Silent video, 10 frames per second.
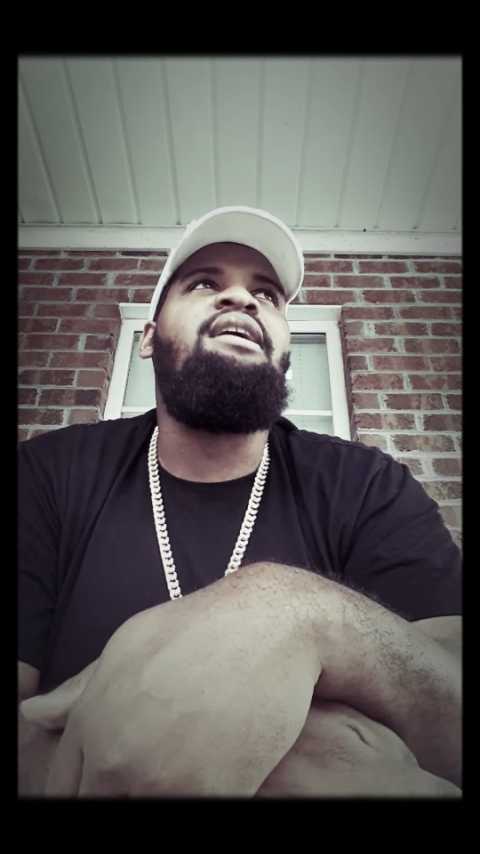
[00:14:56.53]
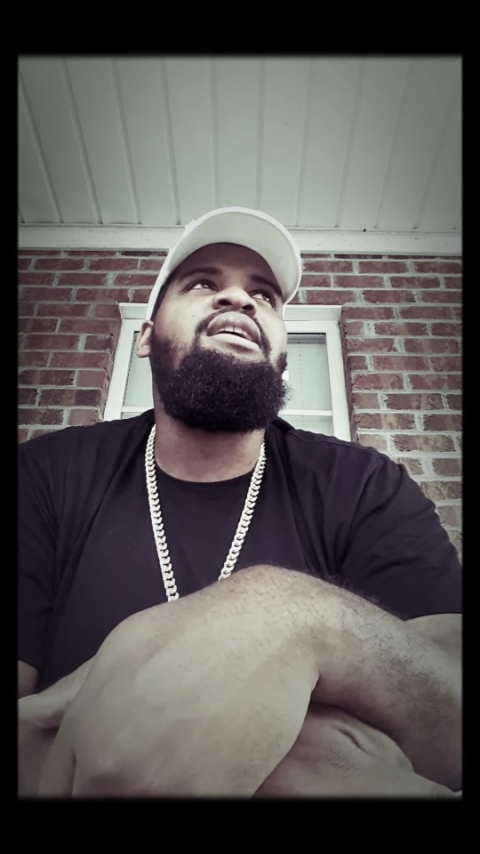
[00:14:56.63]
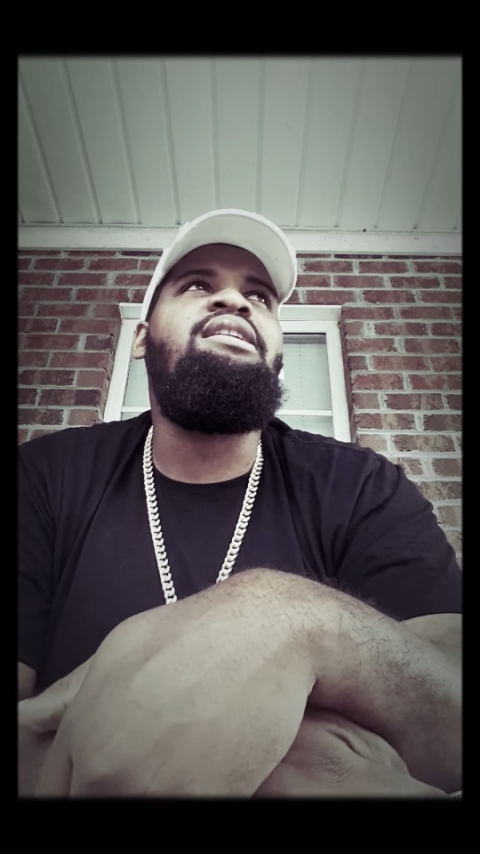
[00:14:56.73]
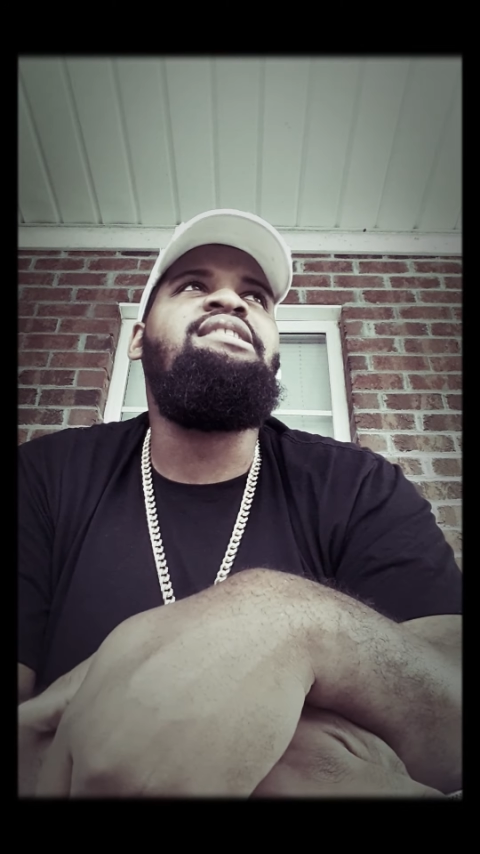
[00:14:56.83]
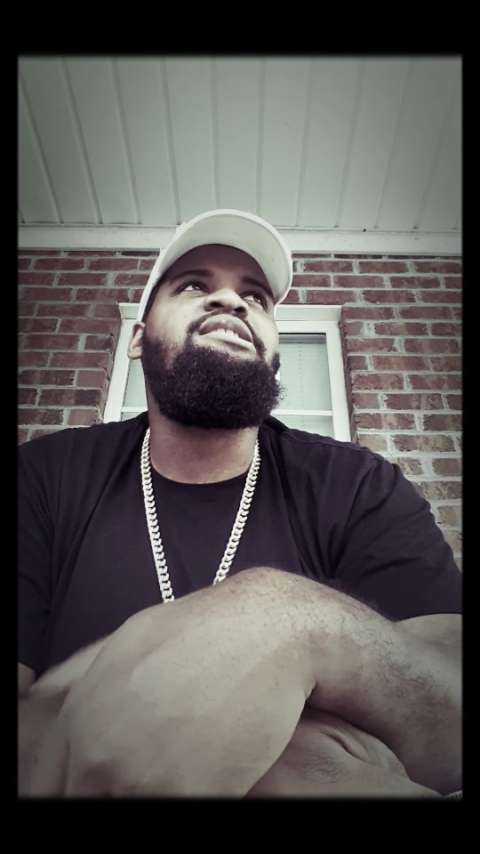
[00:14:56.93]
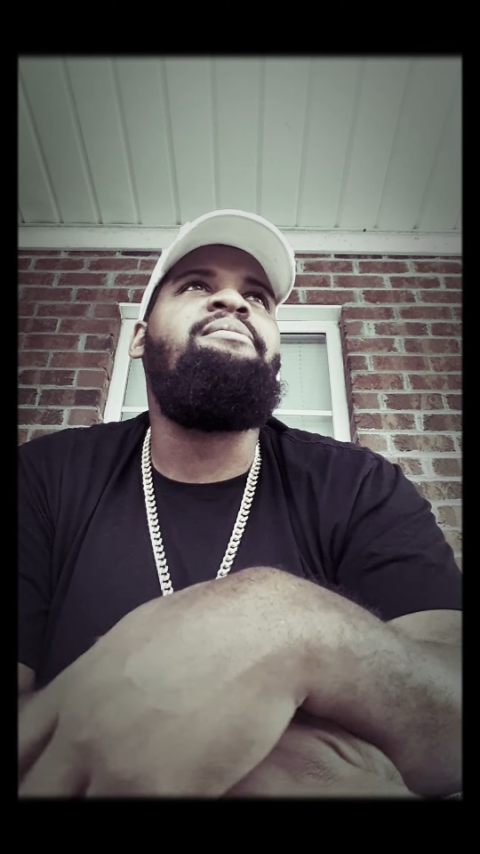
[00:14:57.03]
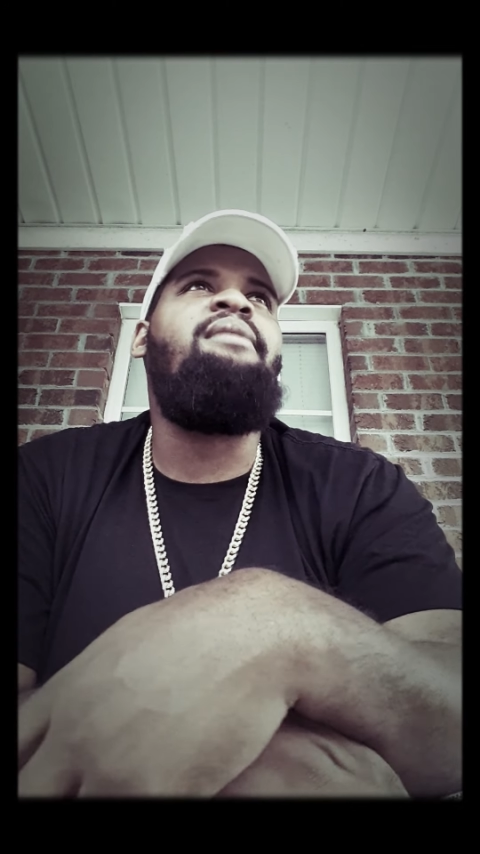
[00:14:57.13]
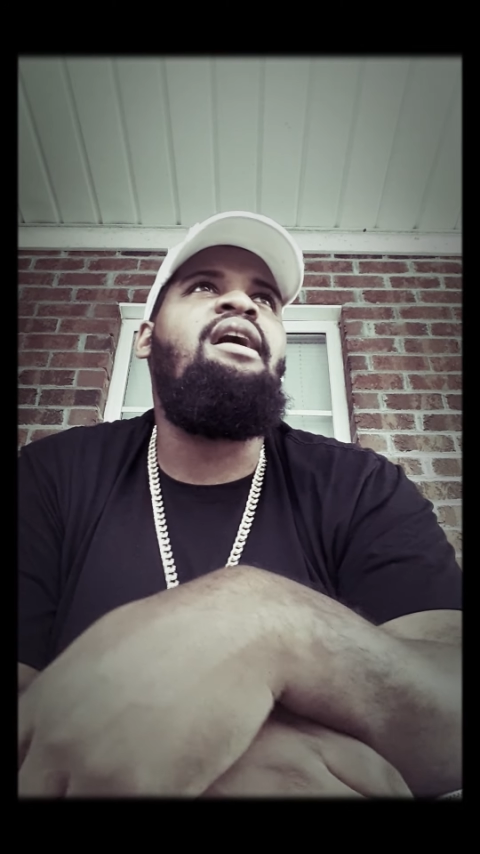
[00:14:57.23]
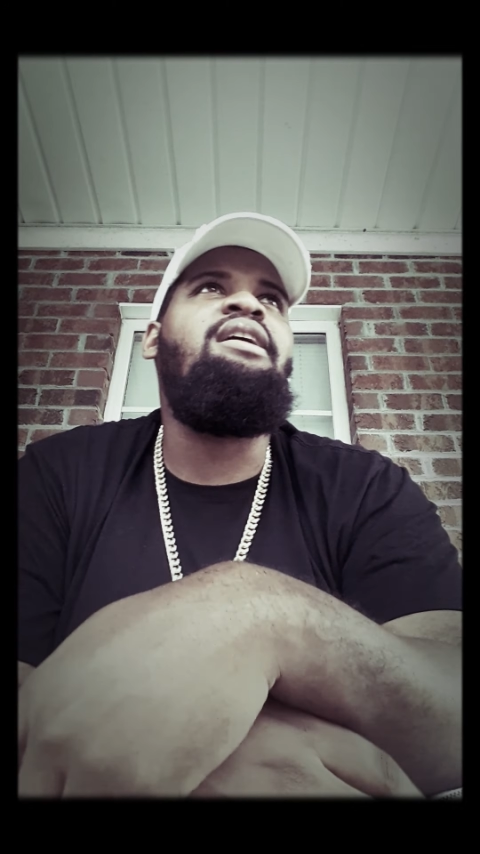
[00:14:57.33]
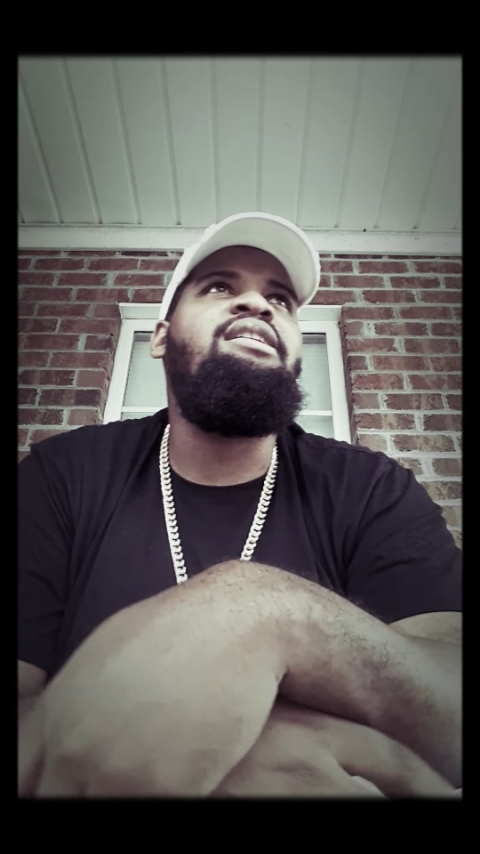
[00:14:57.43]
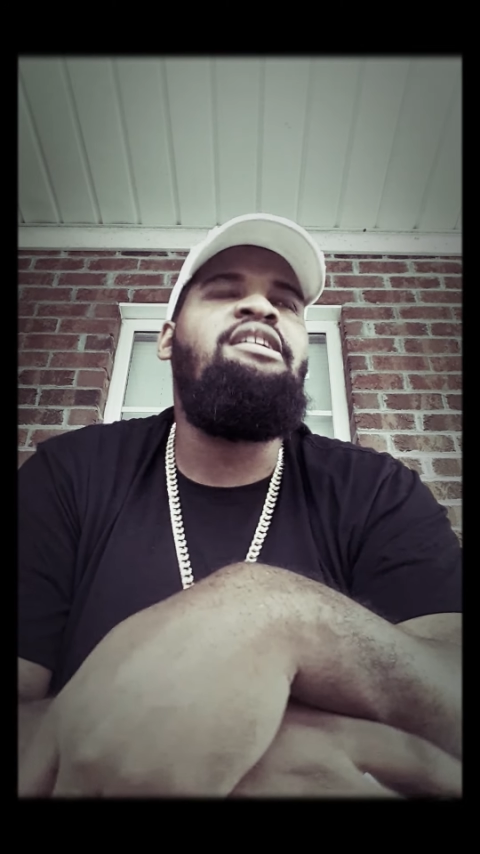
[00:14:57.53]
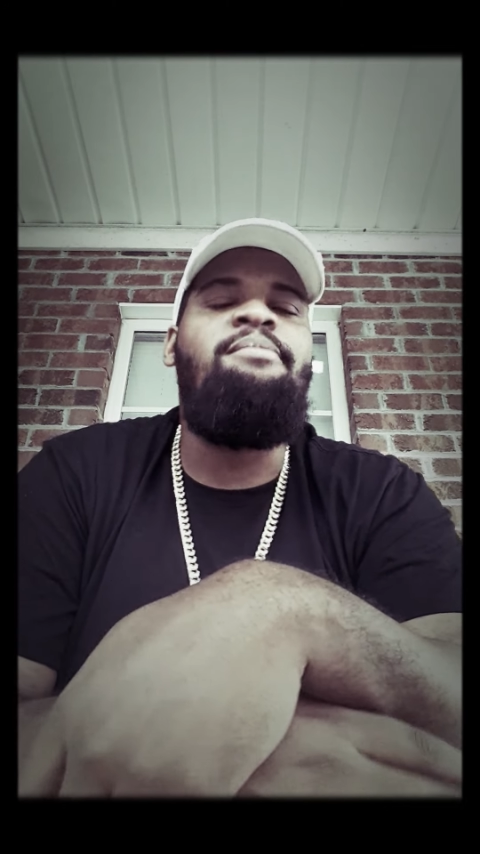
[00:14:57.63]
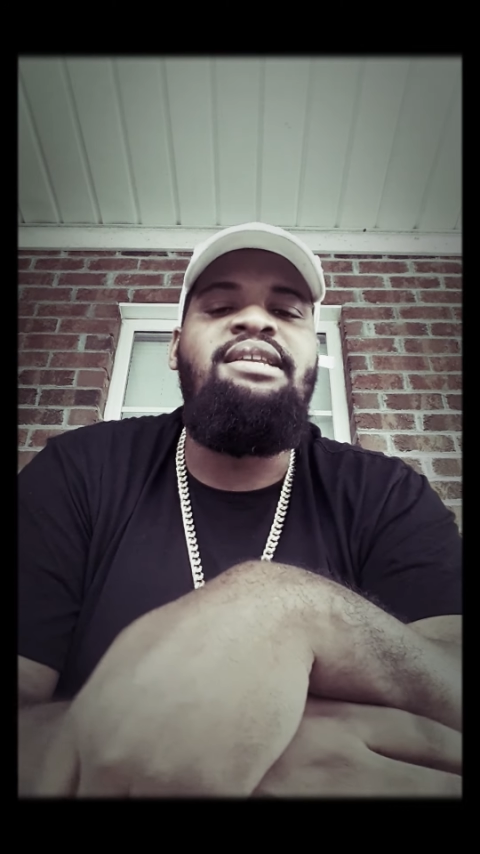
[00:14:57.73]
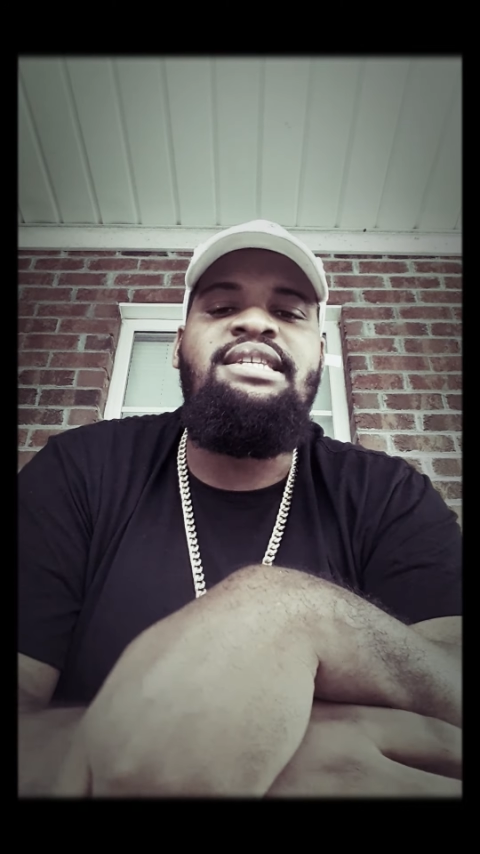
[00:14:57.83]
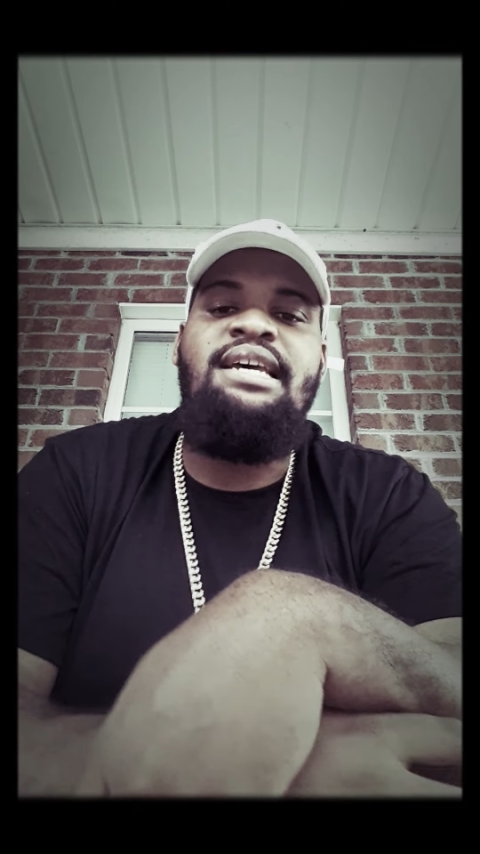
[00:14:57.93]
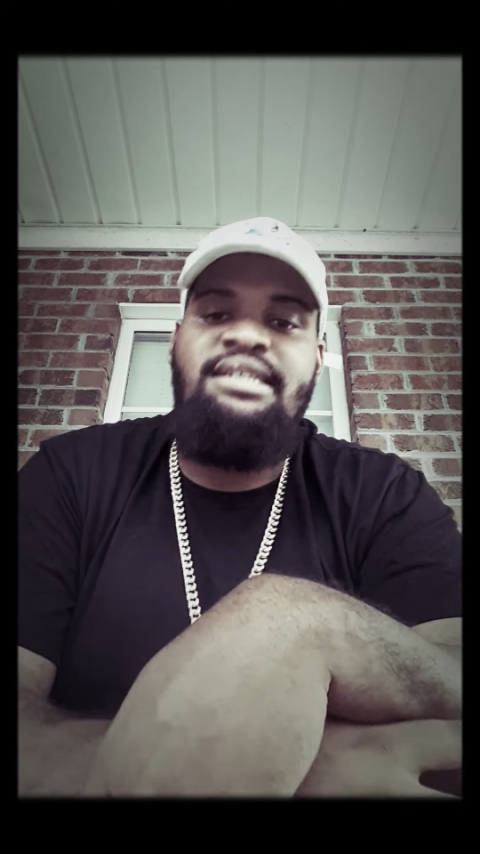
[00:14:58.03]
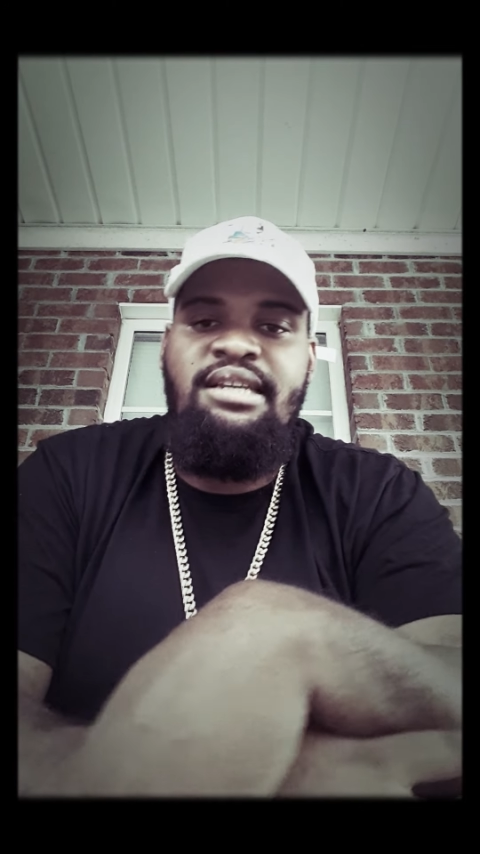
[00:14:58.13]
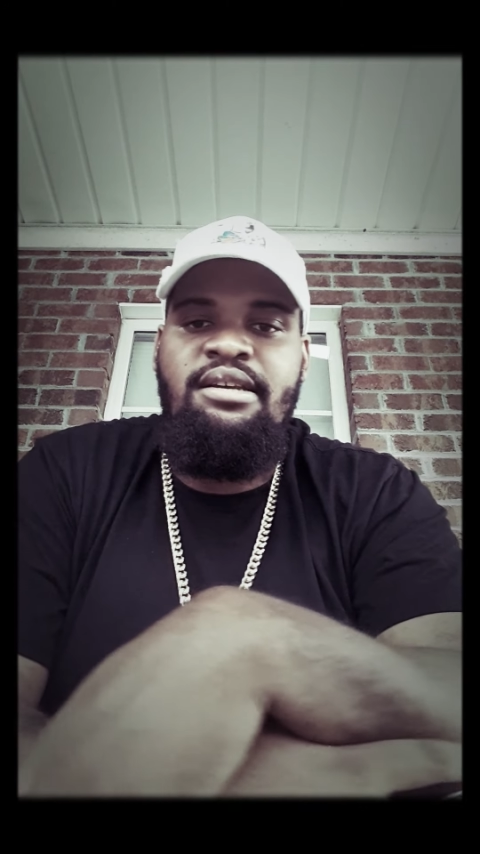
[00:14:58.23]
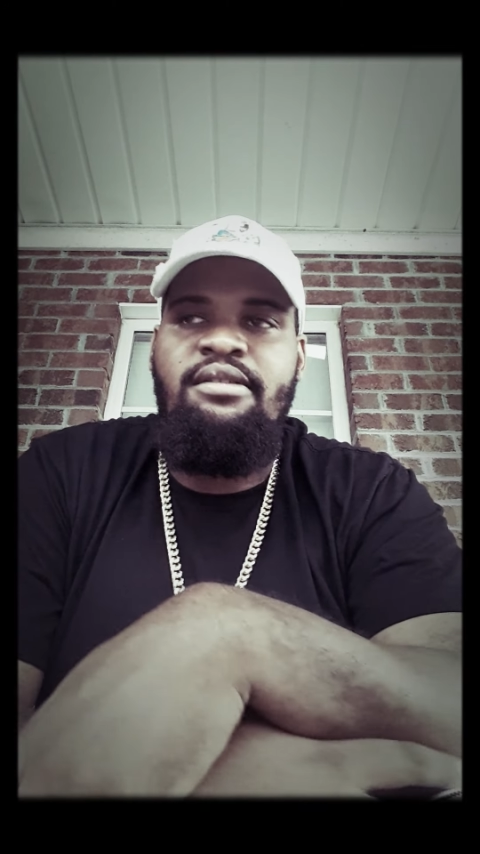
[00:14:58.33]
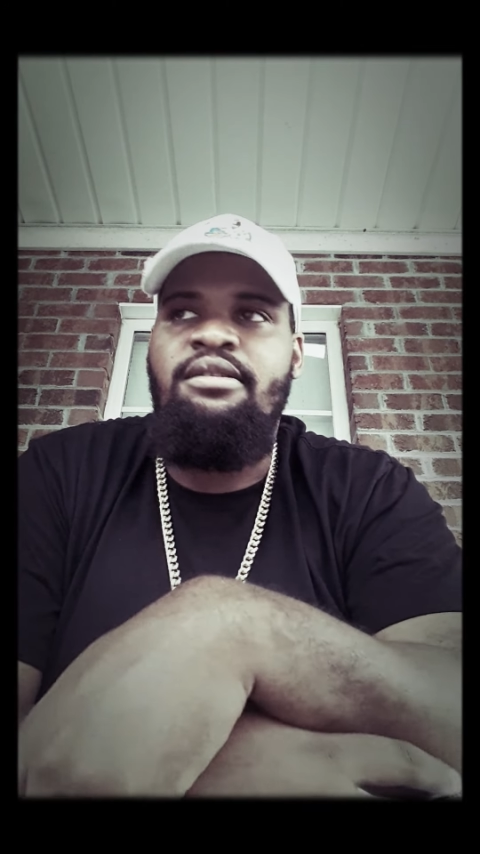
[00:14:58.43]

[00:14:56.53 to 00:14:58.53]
Like he needs somebody. He need to be tested.